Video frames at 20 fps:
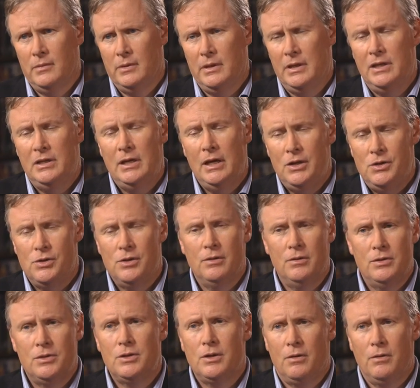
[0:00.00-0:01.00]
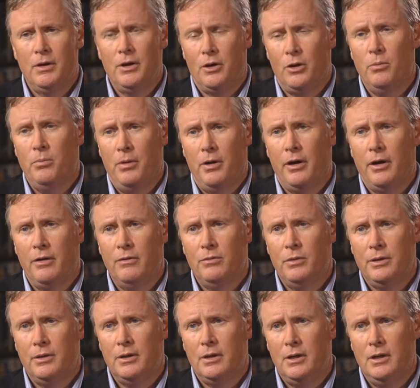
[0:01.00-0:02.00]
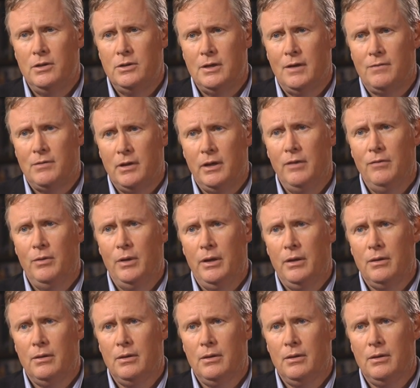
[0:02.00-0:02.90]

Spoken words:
The danger is a critical part of what the kids have to live with.